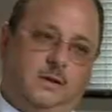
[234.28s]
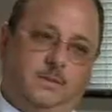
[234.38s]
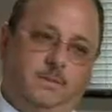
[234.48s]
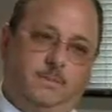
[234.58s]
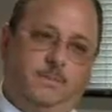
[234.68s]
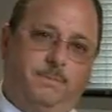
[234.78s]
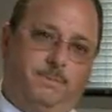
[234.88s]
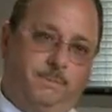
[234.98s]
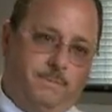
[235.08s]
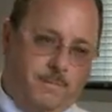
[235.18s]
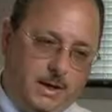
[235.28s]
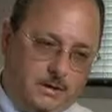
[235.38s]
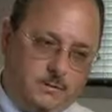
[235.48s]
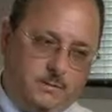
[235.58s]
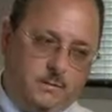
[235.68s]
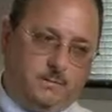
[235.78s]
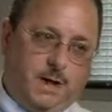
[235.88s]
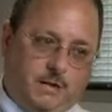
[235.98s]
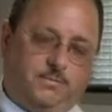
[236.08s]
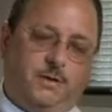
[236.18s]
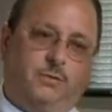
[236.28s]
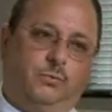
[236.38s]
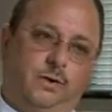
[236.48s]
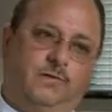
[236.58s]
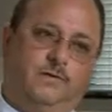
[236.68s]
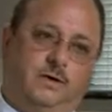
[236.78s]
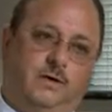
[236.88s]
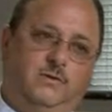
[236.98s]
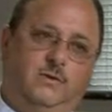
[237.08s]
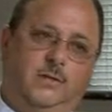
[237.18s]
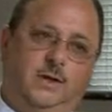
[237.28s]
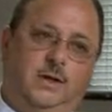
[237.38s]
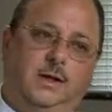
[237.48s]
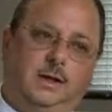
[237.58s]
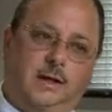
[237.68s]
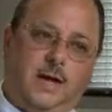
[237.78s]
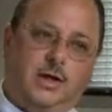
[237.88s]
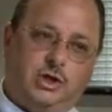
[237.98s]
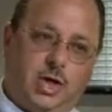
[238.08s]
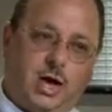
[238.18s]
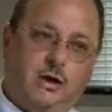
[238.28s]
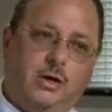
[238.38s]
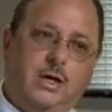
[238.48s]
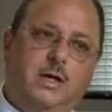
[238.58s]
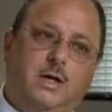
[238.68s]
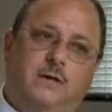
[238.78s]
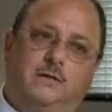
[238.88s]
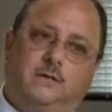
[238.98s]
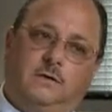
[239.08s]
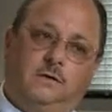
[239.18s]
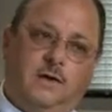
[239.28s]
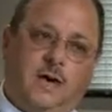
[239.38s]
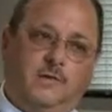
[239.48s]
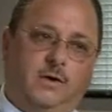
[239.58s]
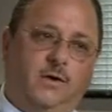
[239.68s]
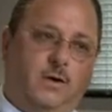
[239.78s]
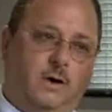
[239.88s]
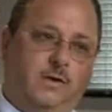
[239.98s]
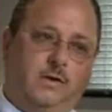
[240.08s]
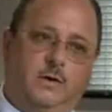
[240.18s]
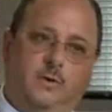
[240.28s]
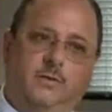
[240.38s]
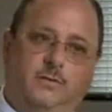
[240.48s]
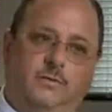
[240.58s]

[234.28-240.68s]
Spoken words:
The biggest benefit we've seen from the EHR is just having all the old